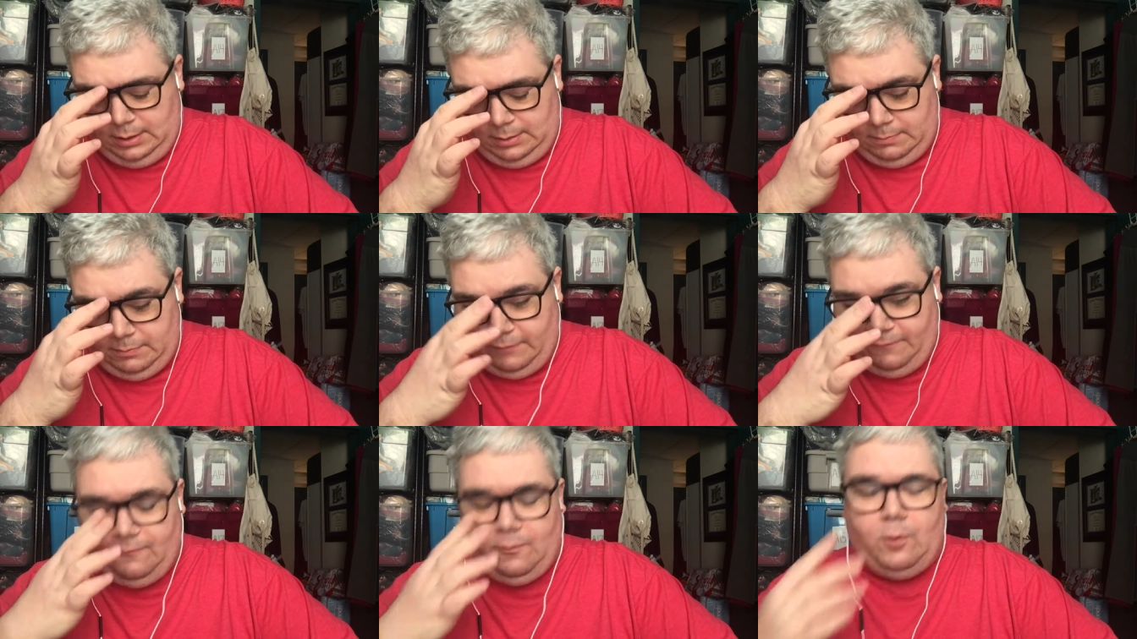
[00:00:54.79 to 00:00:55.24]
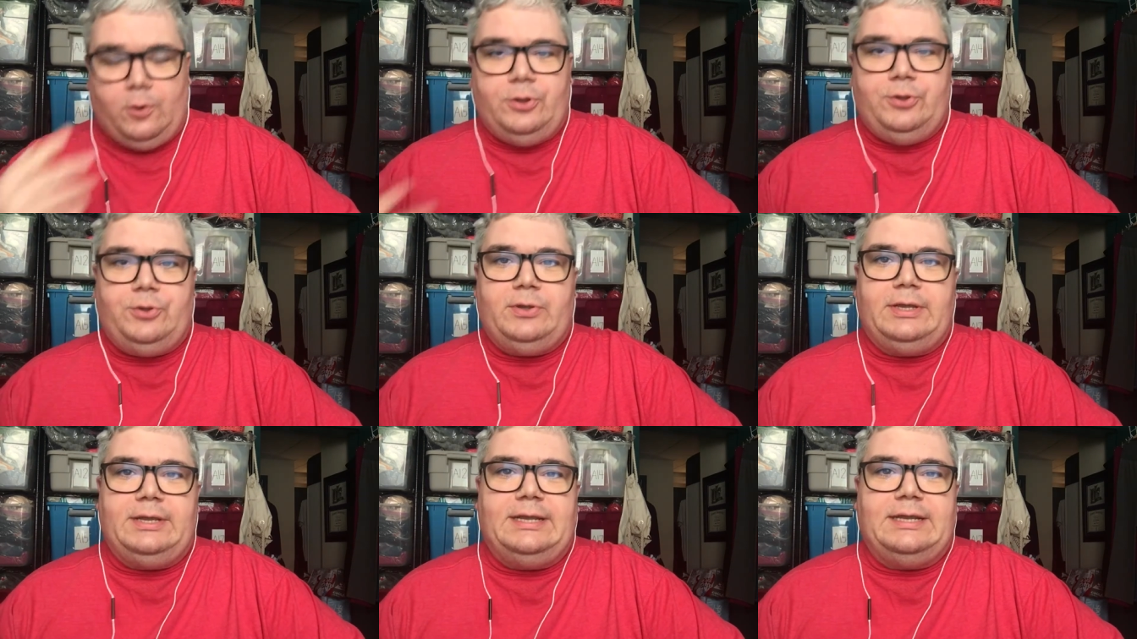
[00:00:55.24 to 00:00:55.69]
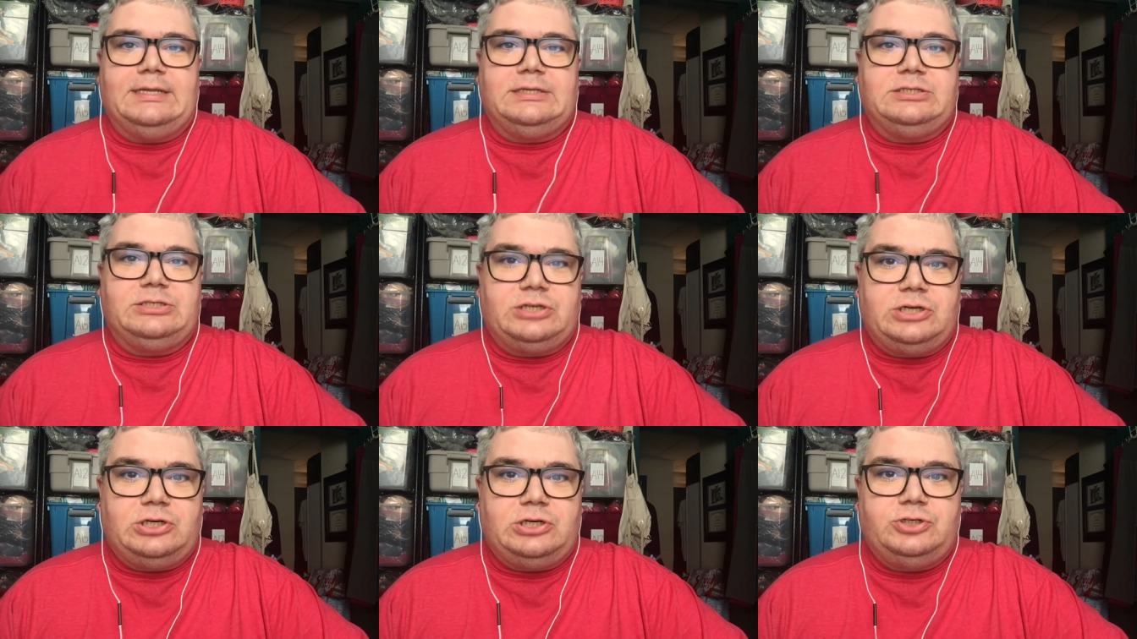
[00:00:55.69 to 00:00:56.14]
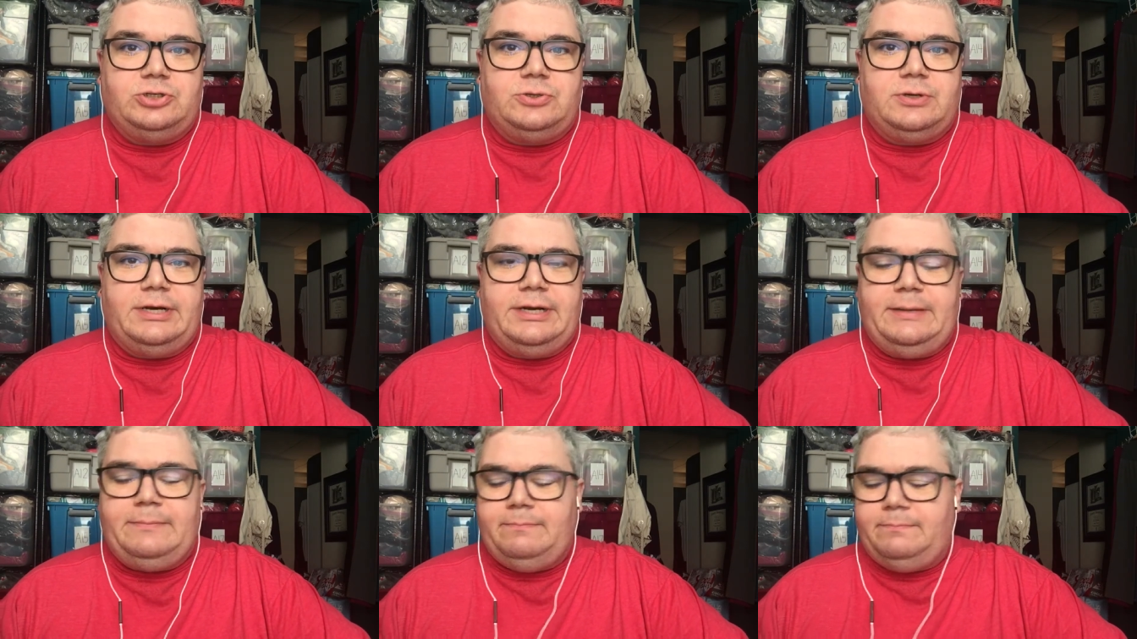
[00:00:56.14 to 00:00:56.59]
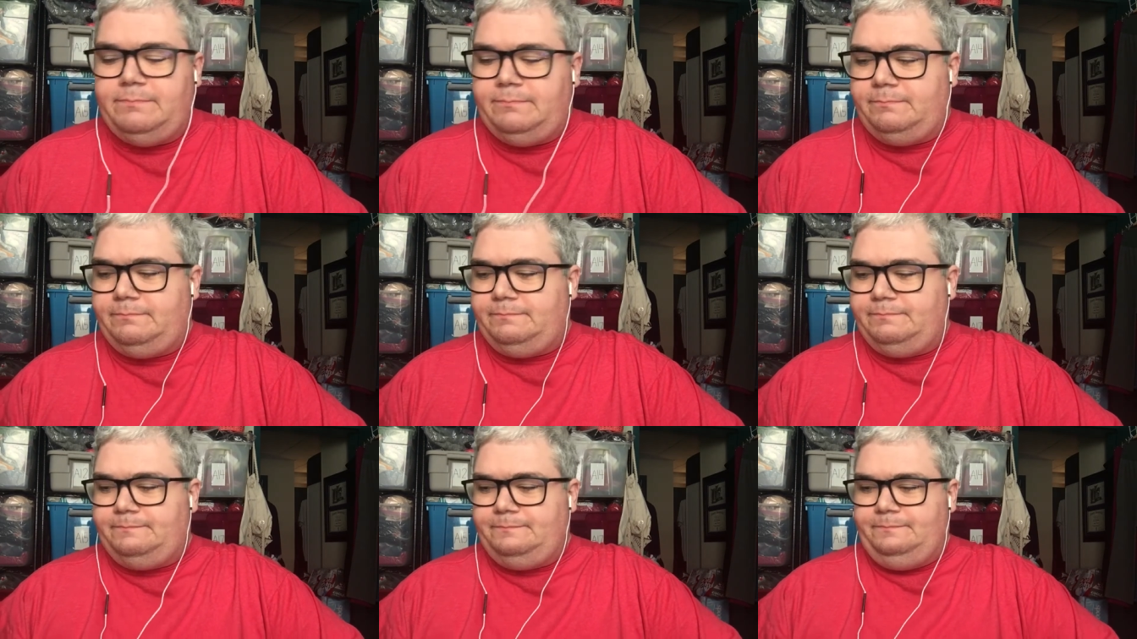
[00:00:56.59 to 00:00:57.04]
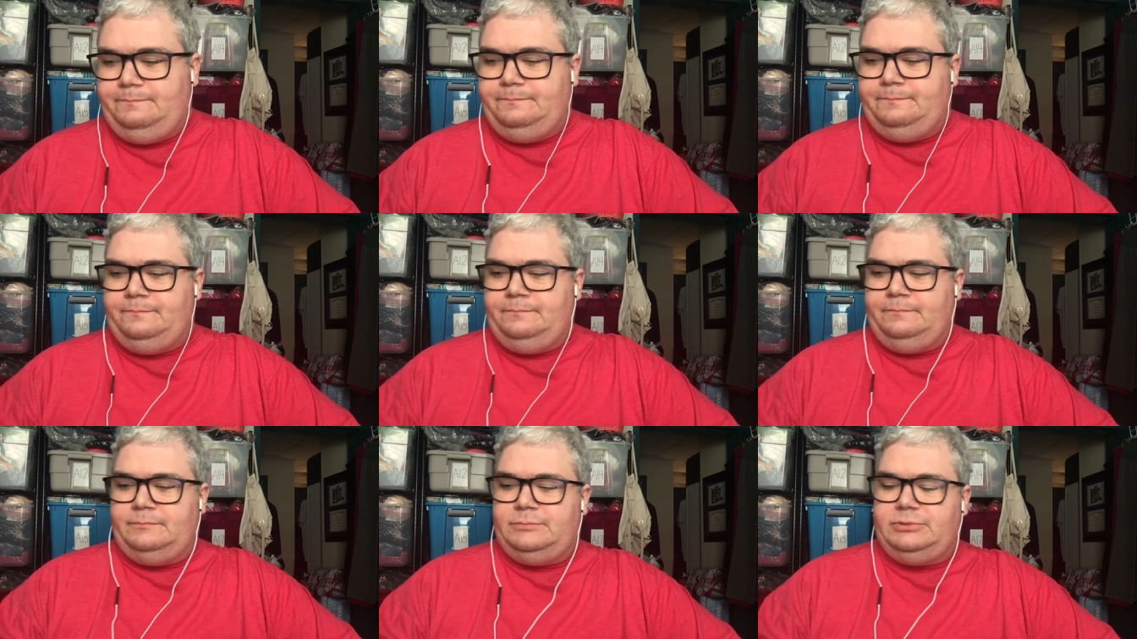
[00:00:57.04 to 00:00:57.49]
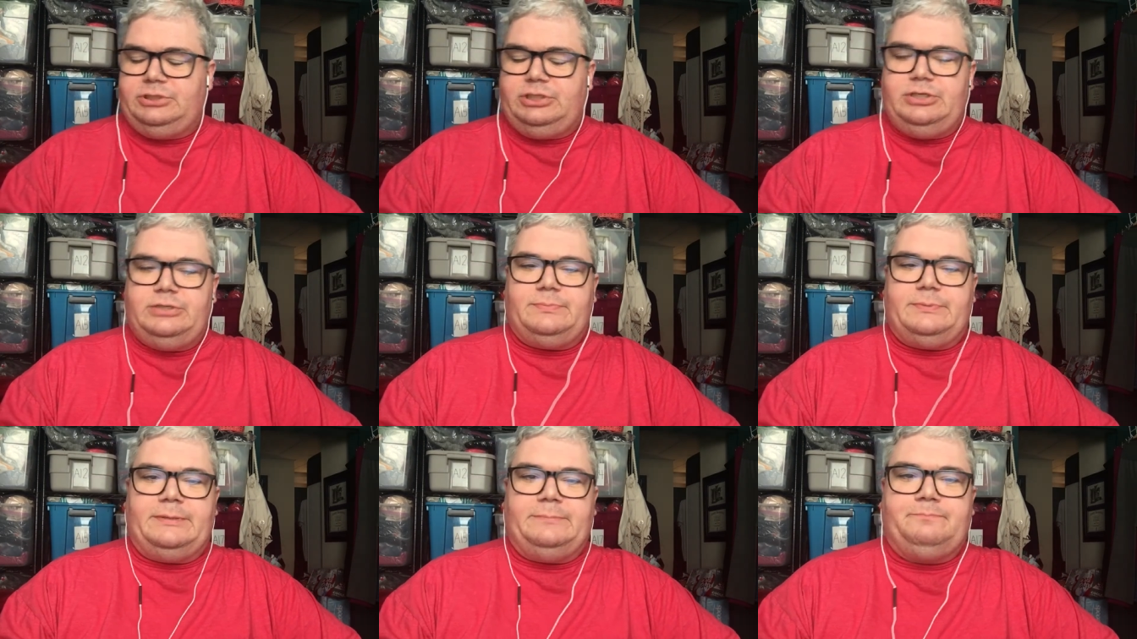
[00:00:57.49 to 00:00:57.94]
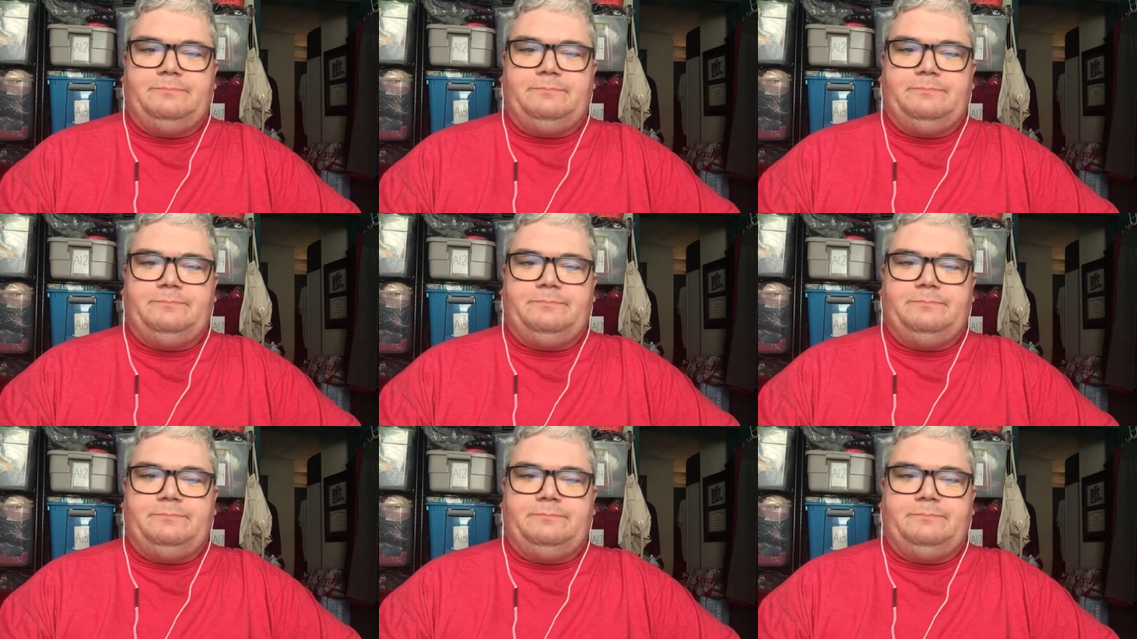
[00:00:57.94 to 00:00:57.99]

Before you can get surgery, excuse me,